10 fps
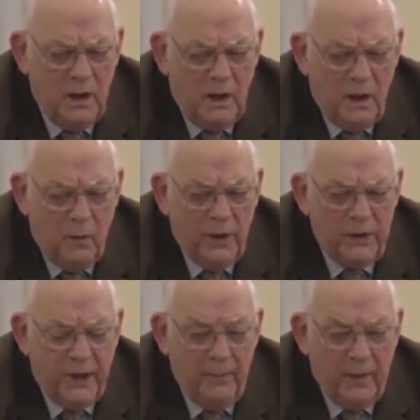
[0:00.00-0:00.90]
one
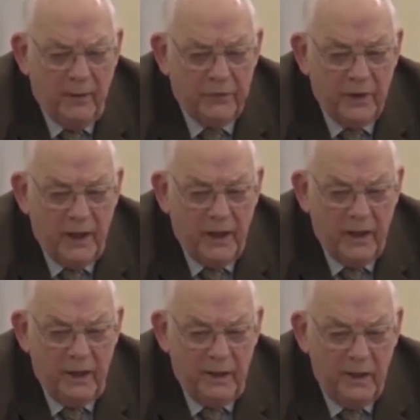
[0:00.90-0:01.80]
time after I had
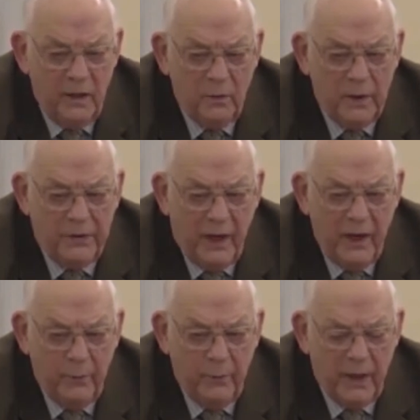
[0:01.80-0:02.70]
retired,
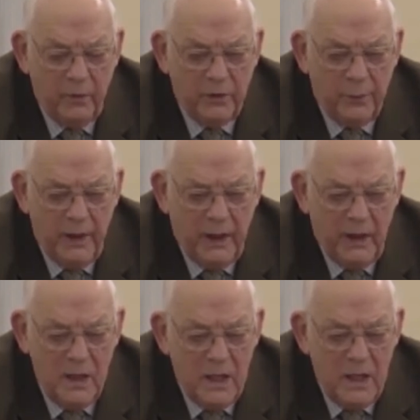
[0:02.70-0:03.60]
when I was reading
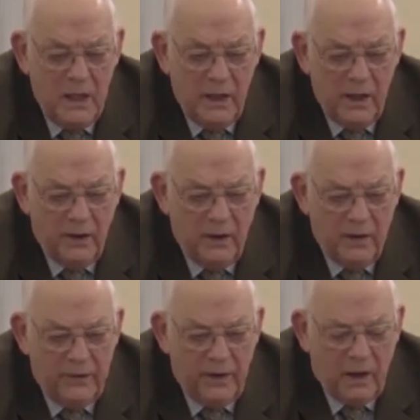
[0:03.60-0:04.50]
the
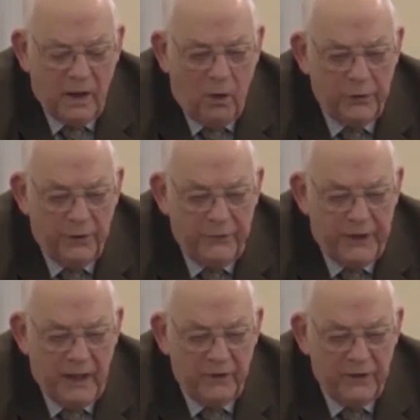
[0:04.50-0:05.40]
account of
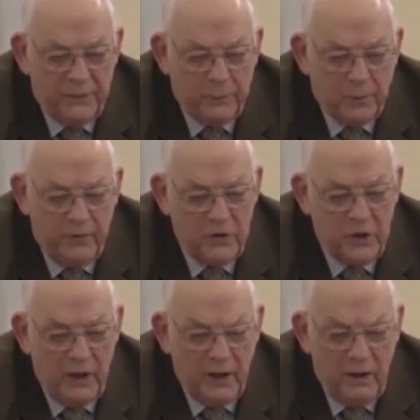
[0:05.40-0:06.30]
David's
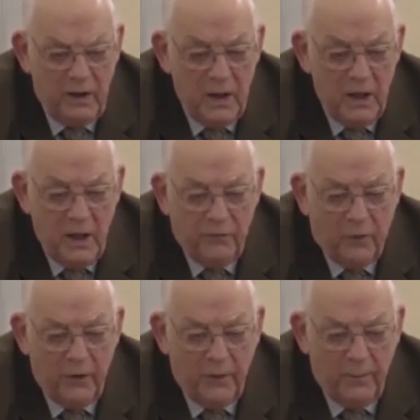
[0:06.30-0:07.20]
provisioning for
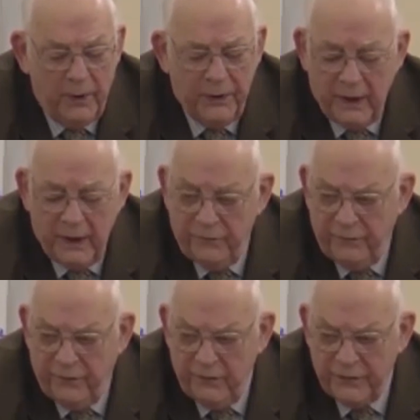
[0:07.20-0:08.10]
the building of
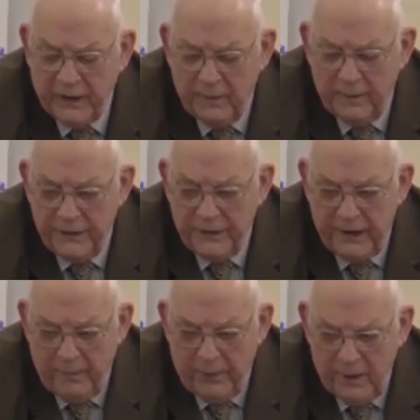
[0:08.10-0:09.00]
Solomon's
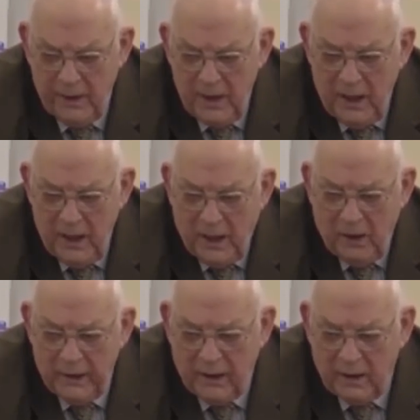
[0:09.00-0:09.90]
temple, how he
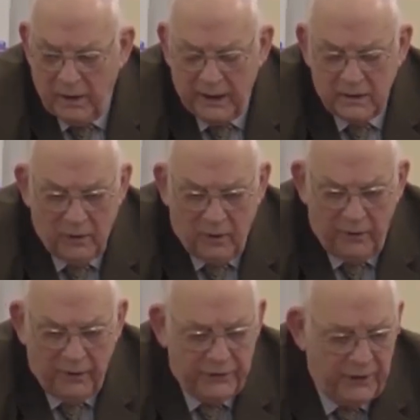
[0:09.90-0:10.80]
collected all
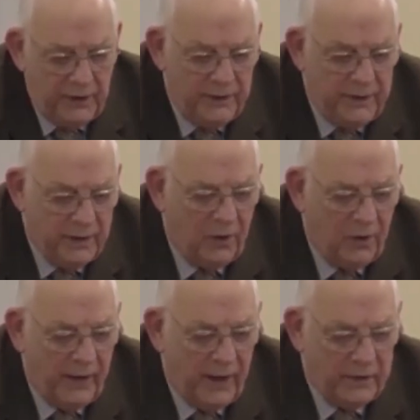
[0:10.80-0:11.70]
this and he did all
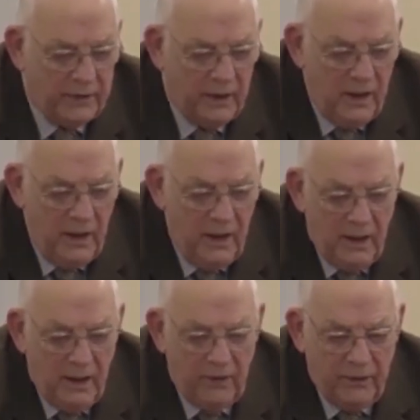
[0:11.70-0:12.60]
that, and
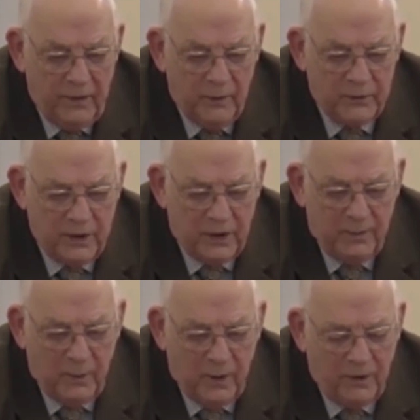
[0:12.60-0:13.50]
everything was going to be
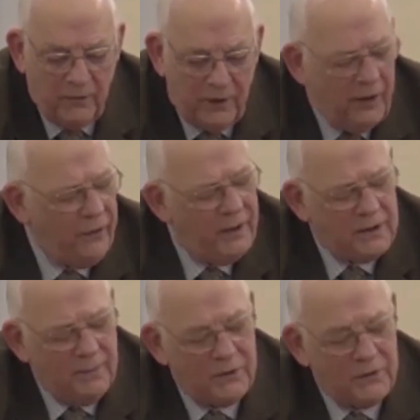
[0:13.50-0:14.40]
wonderful. I thought to
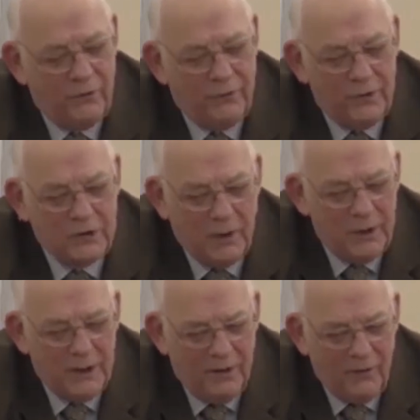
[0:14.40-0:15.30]
myself, which I would
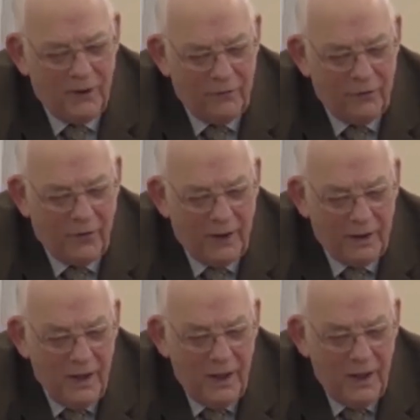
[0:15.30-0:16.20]
never have thought
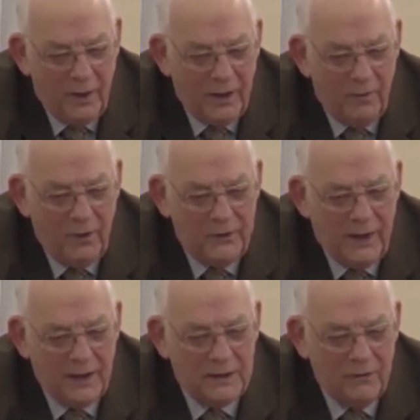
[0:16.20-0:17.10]
when I was
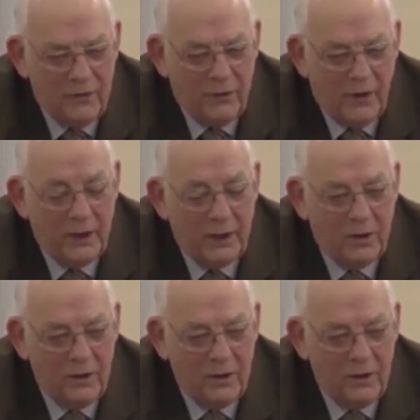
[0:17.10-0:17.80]
active, the thought occurred to